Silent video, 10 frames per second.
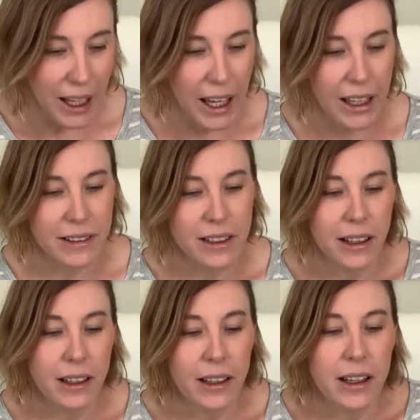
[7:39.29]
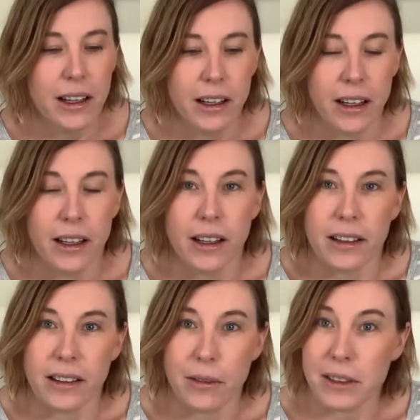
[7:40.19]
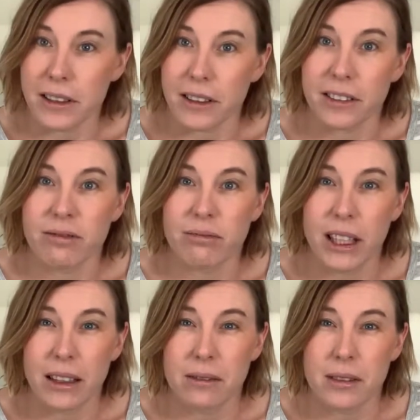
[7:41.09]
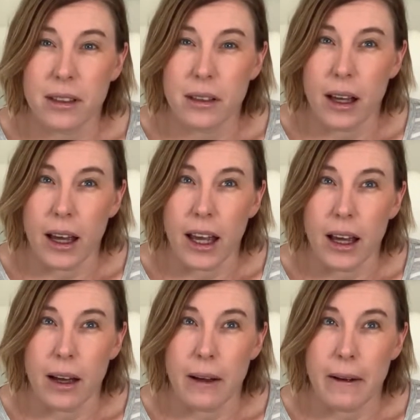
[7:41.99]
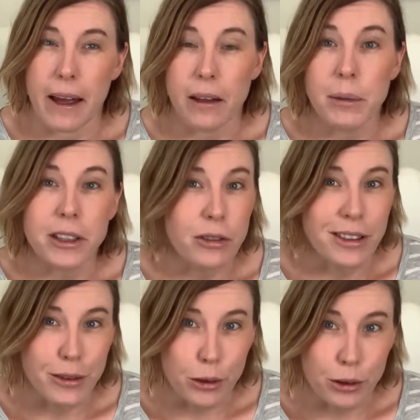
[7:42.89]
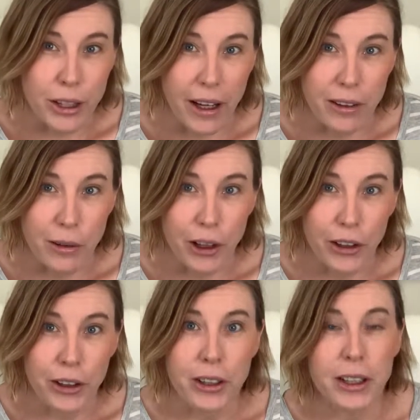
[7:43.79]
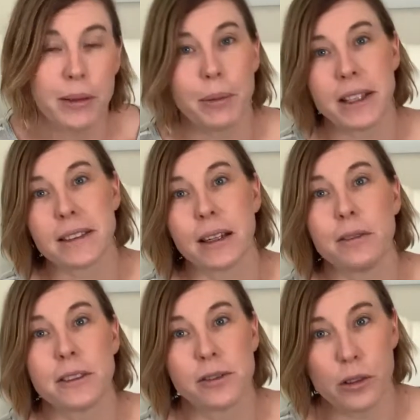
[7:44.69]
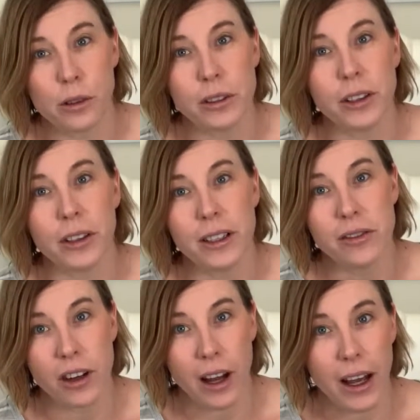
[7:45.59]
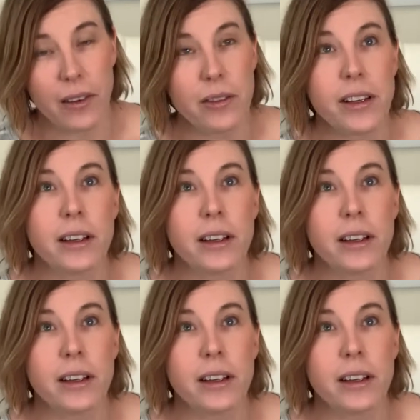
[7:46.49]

And there was a elementary school down the road. My son was 4, turning 5.